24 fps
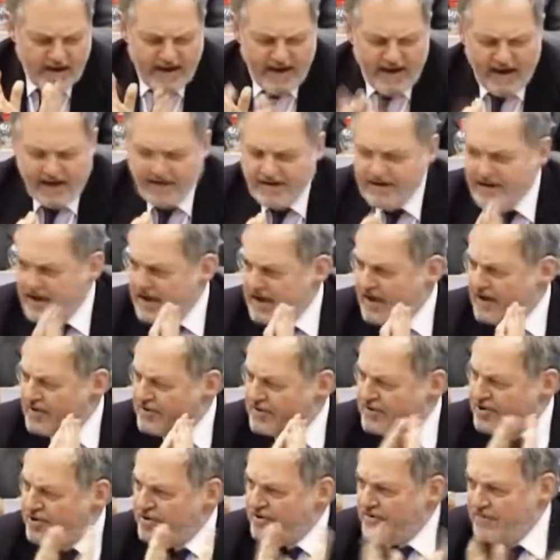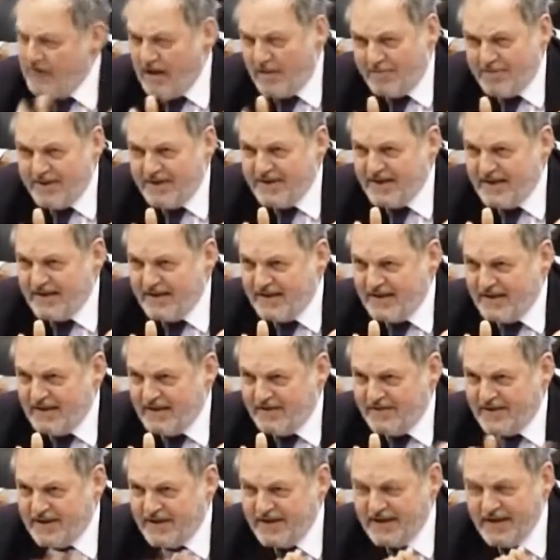we had two
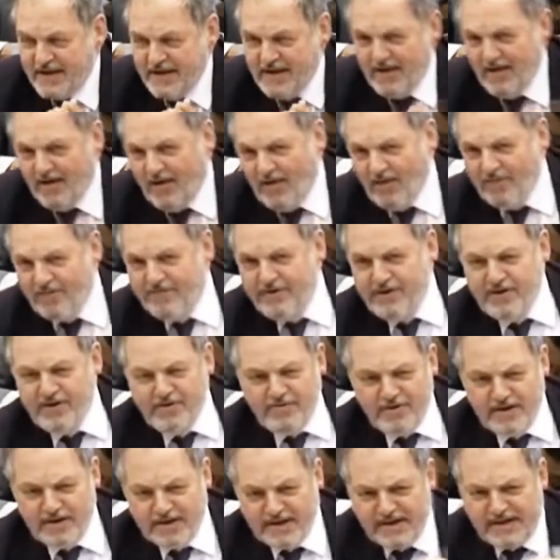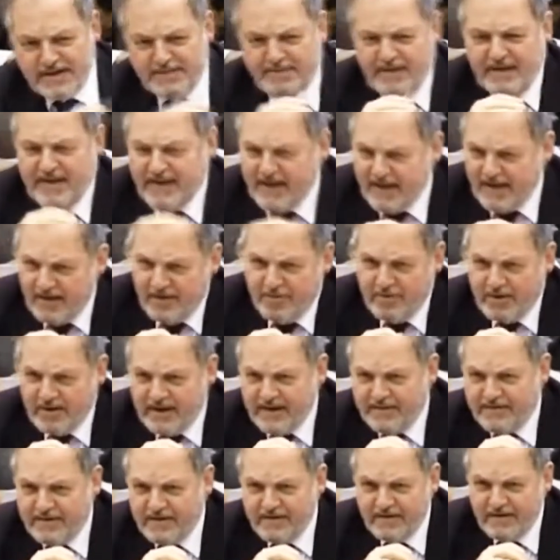representatives of the union speaking who were
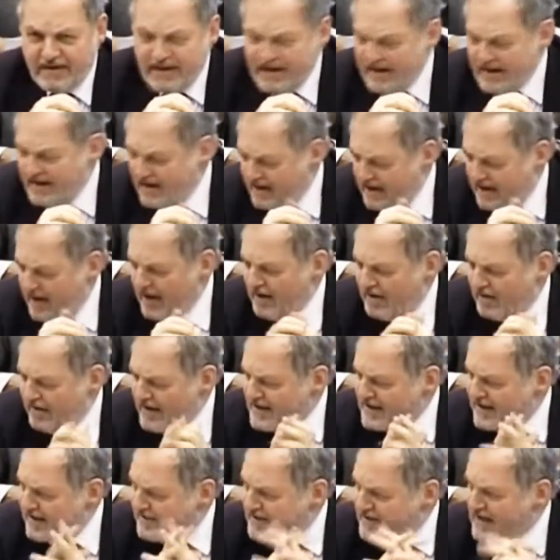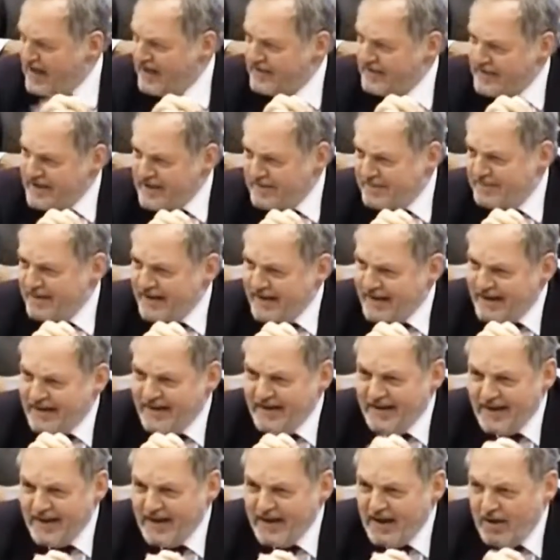given a great deal of time to
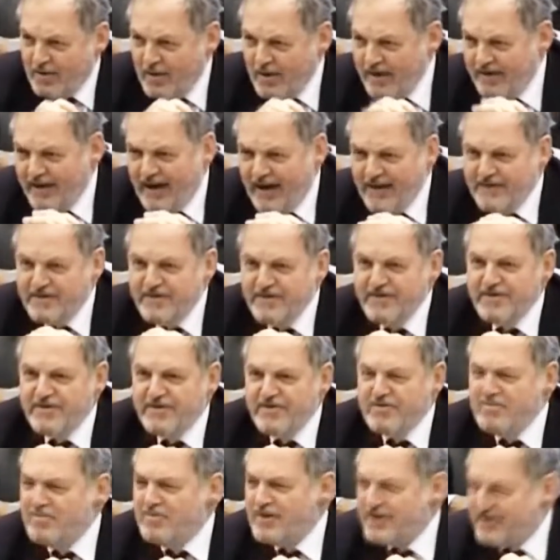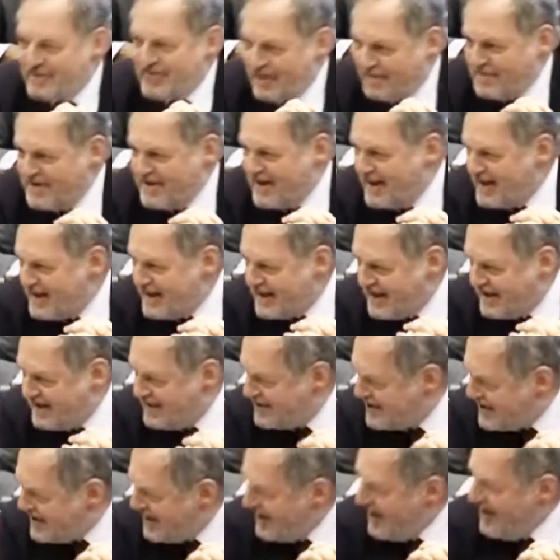speak. We've had numerous
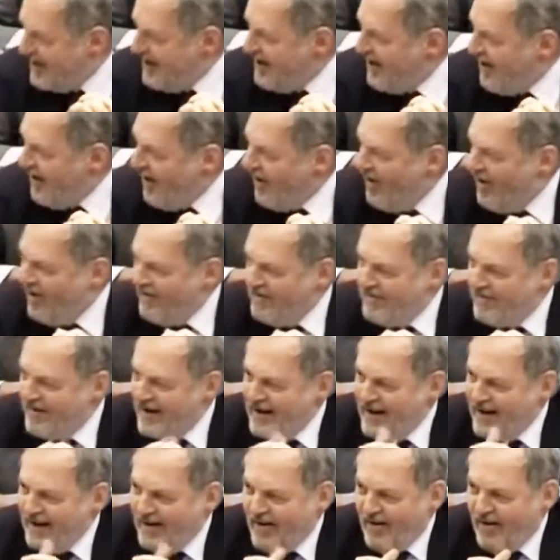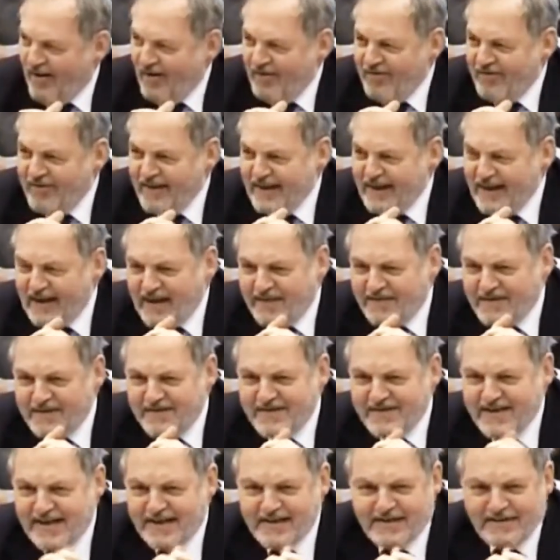representatives of the left
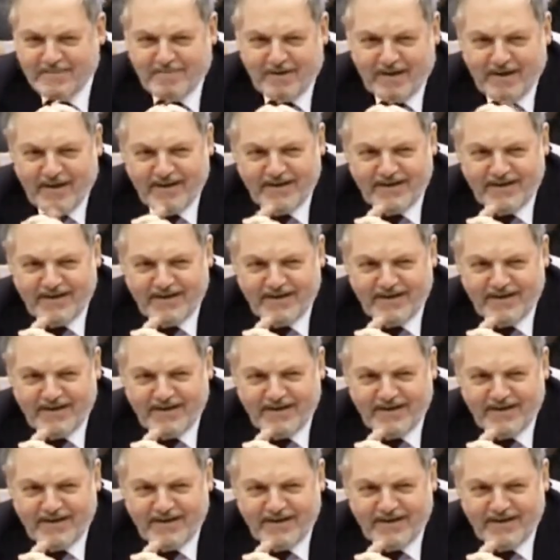of centre